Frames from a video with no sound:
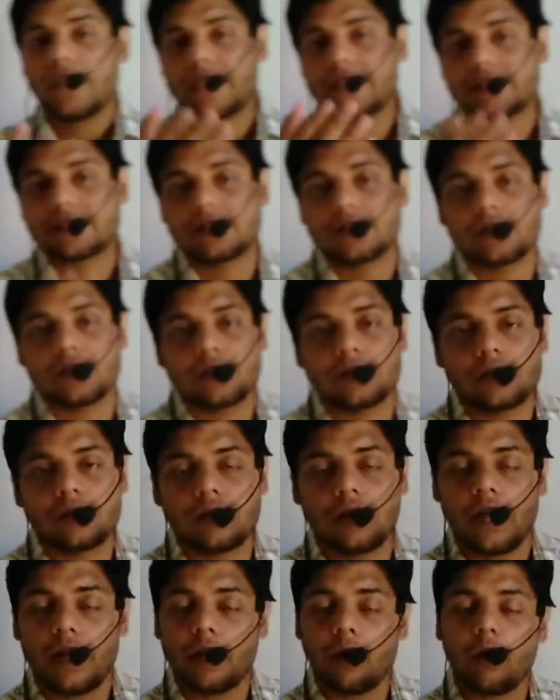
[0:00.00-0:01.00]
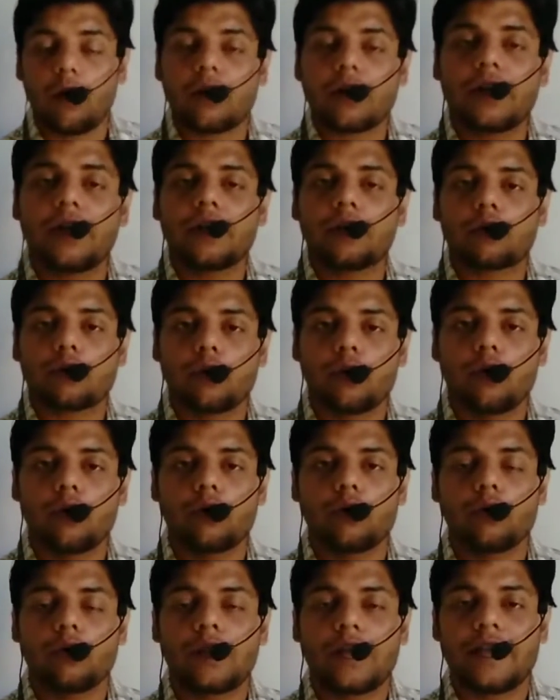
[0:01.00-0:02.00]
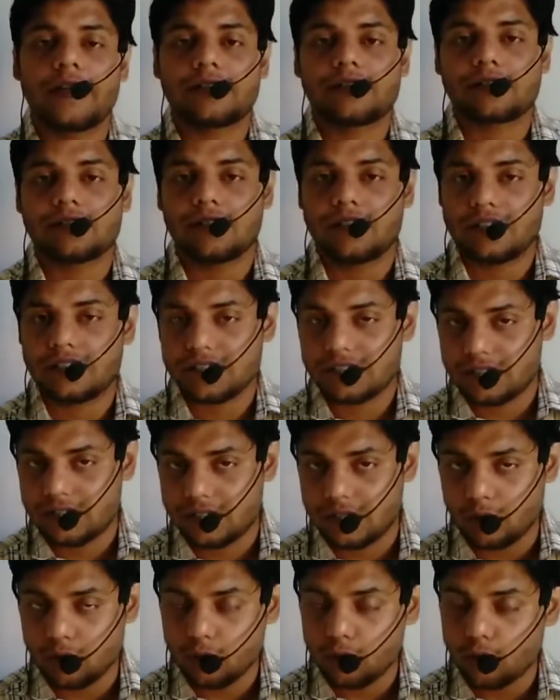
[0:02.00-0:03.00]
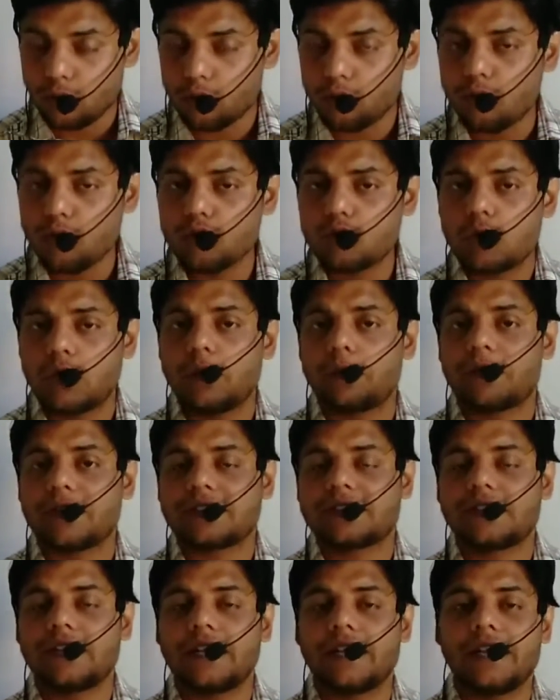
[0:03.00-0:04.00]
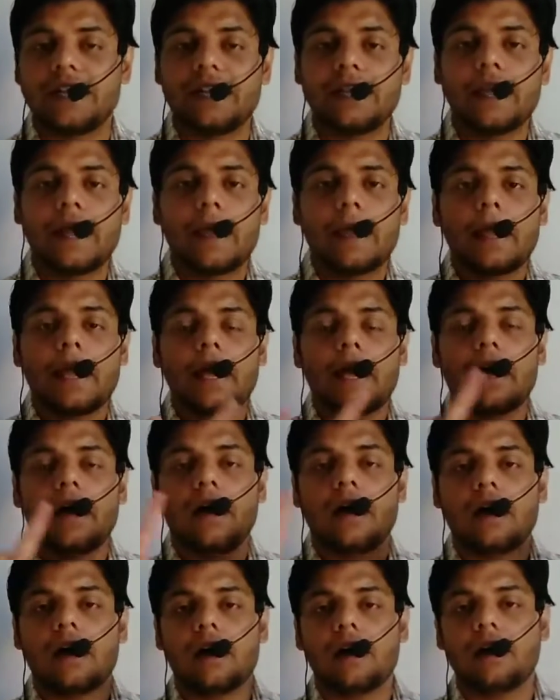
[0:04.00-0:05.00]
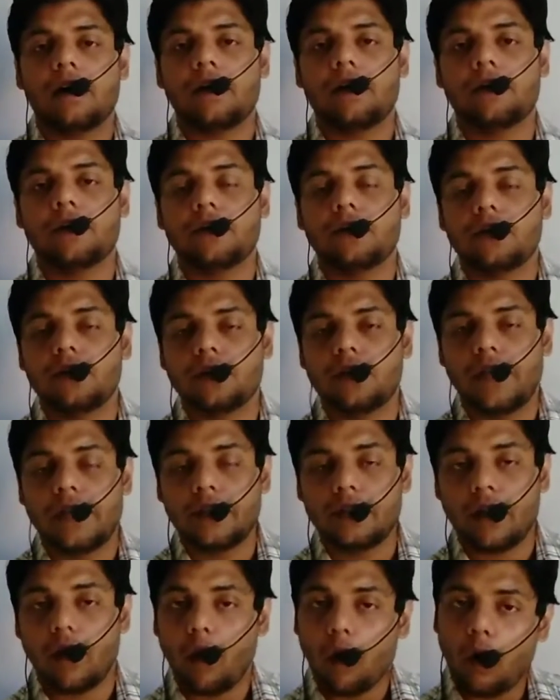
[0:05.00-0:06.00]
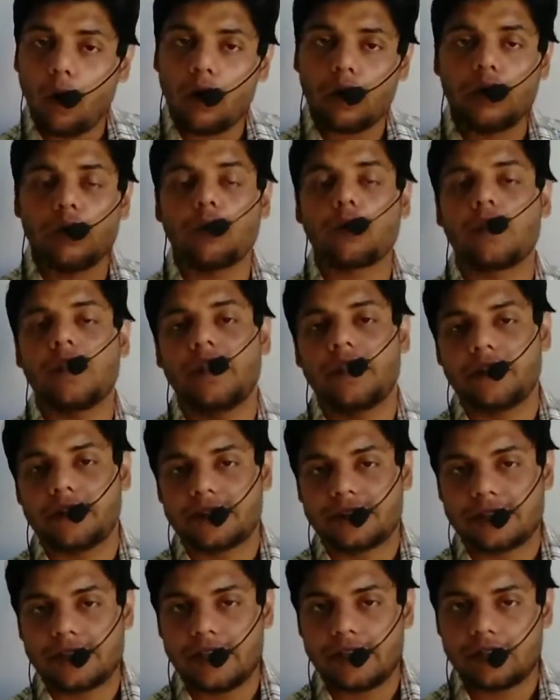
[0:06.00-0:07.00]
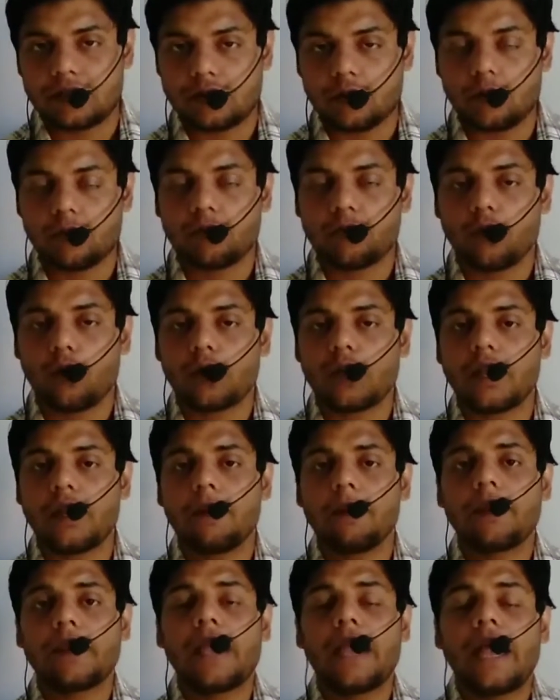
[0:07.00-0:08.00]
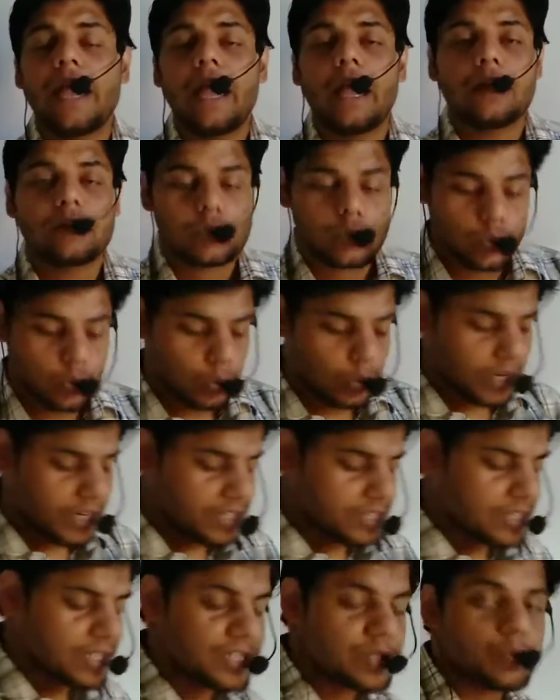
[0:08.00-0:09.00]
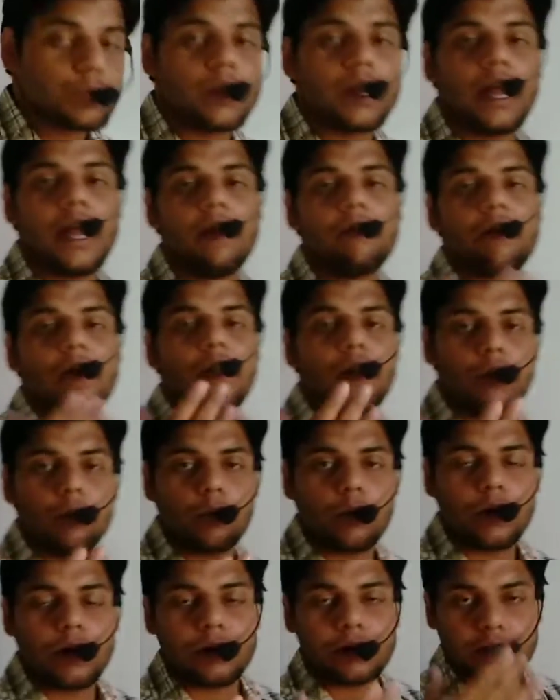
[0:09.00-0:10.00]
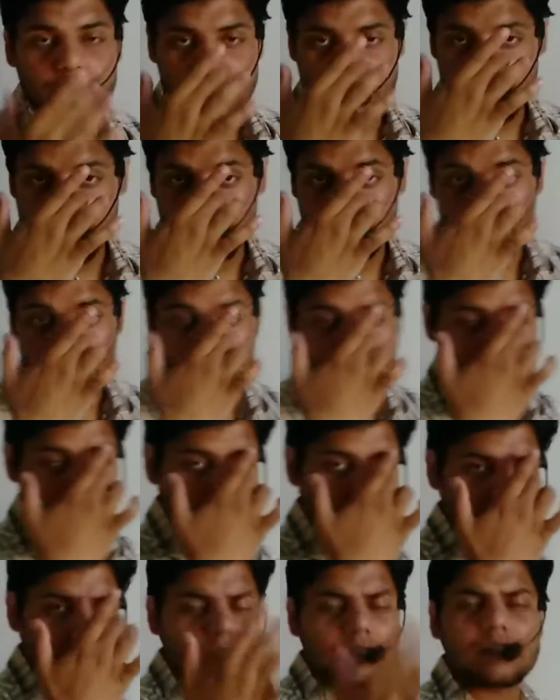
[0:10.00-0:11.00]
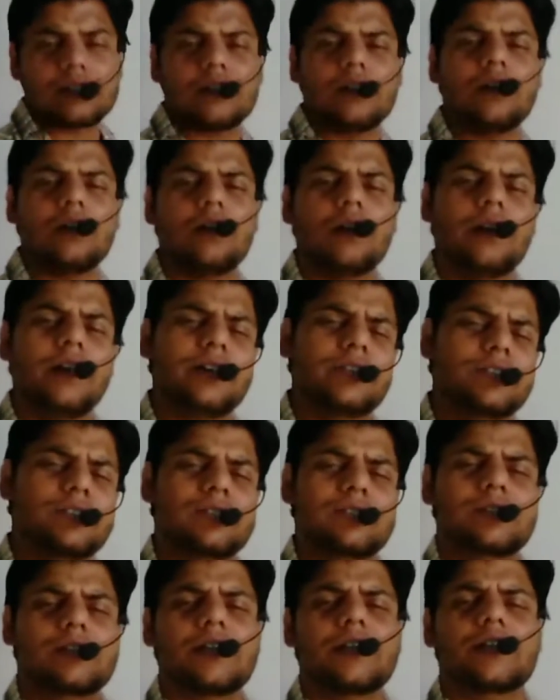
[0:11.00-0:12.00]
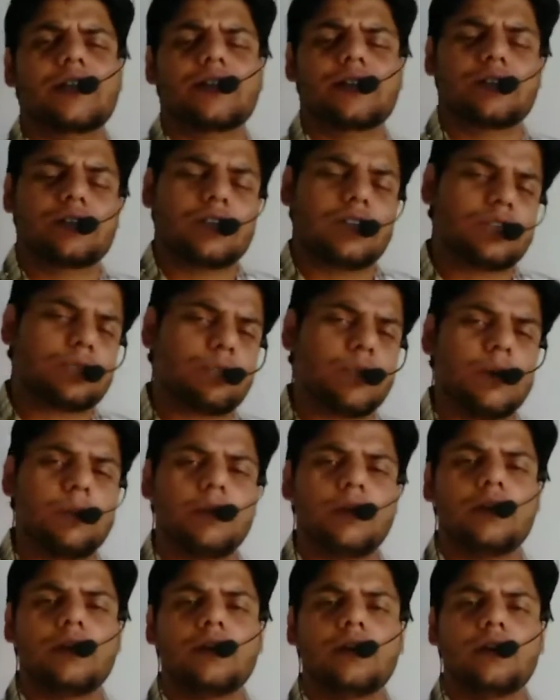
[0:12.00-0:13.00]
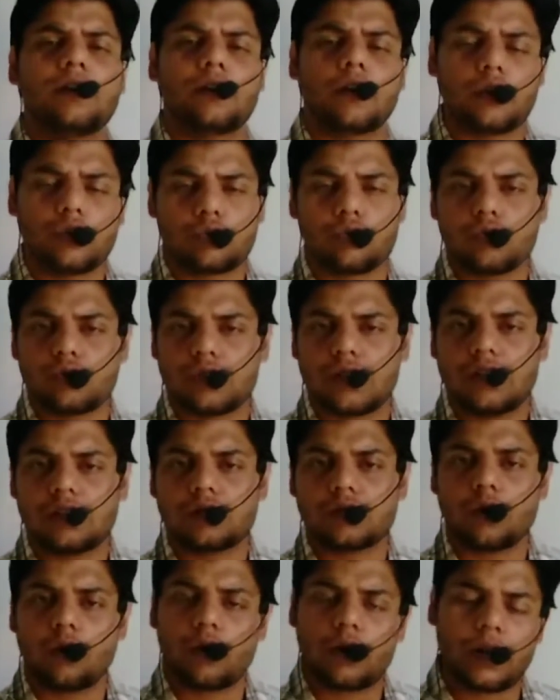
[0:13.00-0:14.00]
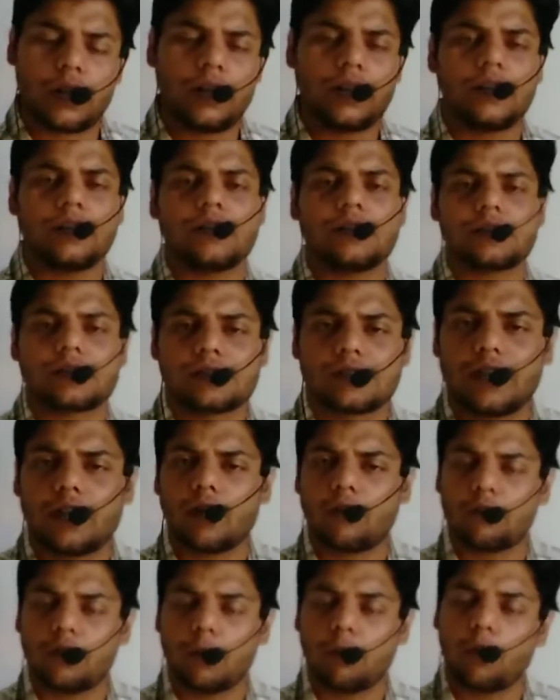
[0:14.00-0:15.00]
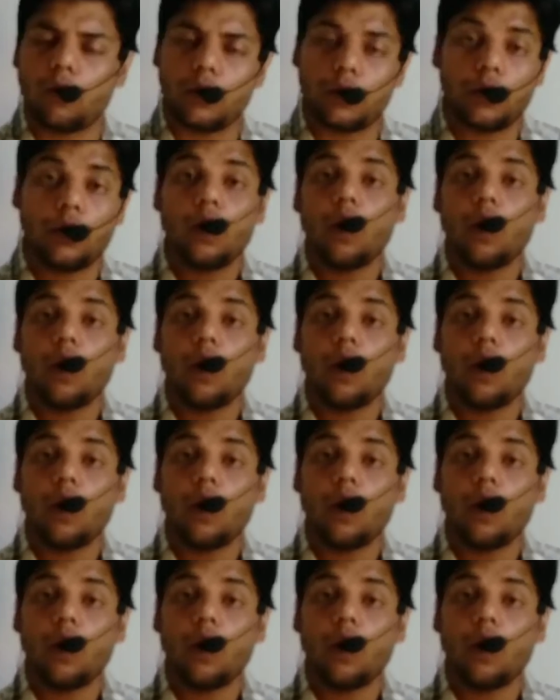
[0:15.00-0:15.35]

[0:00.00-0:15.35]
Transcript: as I already told you, that it is usually present in all nucleated cells. Okay, so let's say we have a nucleated cell. In this case, let's take it, it may be the tissue cells or any cell of the body